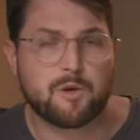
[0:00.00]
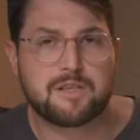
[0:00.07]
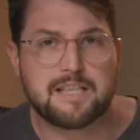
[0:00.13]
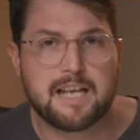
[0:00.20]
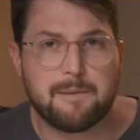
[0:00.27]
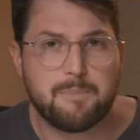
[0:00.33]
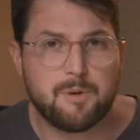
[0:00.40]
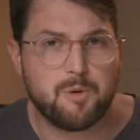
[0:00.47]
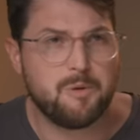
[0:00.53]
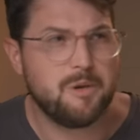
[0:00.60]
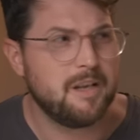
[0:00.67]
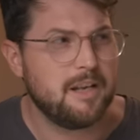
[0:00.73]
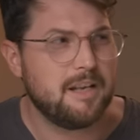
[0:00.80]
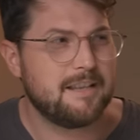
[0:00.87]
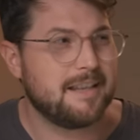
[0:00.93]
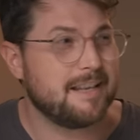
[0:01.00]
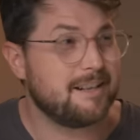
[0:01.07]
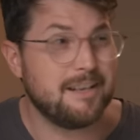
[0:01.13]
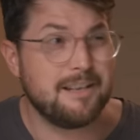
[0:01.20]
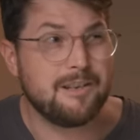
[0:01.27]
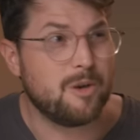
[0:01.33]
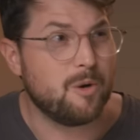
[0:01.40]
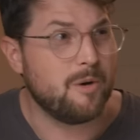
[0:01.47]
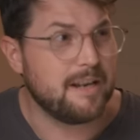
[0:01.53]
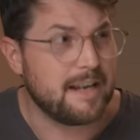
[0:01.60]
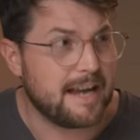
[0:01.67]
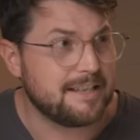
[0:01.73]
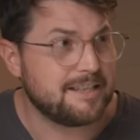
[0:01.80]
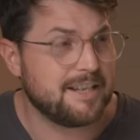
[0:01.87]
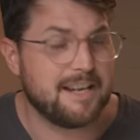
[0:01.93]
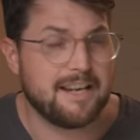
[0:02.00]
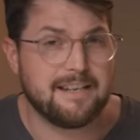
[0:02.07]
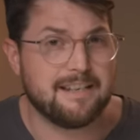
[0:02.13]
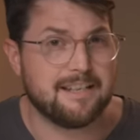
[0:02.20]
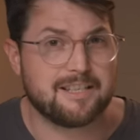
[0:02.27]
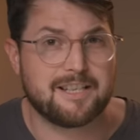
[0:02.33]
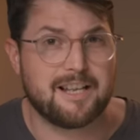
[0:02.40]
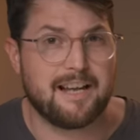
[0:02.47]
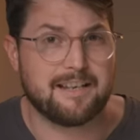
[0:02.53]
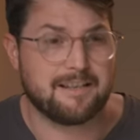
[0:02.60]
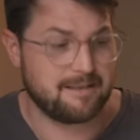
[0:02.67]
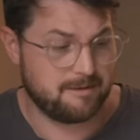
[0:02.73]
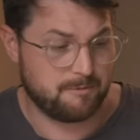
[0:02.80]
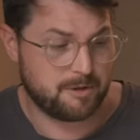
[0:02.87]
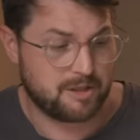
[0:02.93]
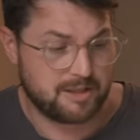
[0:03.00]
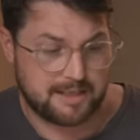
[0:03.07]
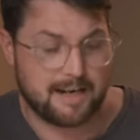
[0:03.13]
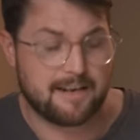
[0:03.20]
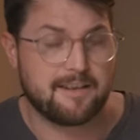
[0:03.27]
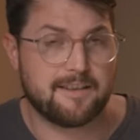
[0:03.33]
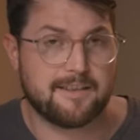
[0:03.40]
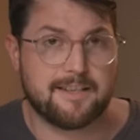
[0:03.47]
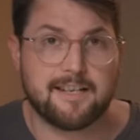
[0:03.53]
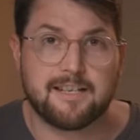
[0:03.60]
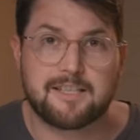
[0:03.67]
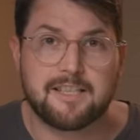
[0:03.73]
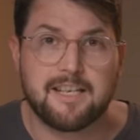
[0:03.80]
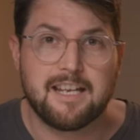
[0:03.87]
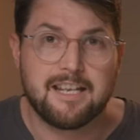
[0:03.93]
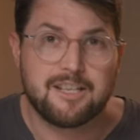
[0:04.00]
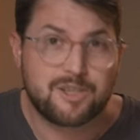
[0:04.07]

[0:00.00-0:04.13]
For example, the Glengoyne 18 is like, which is younger than this,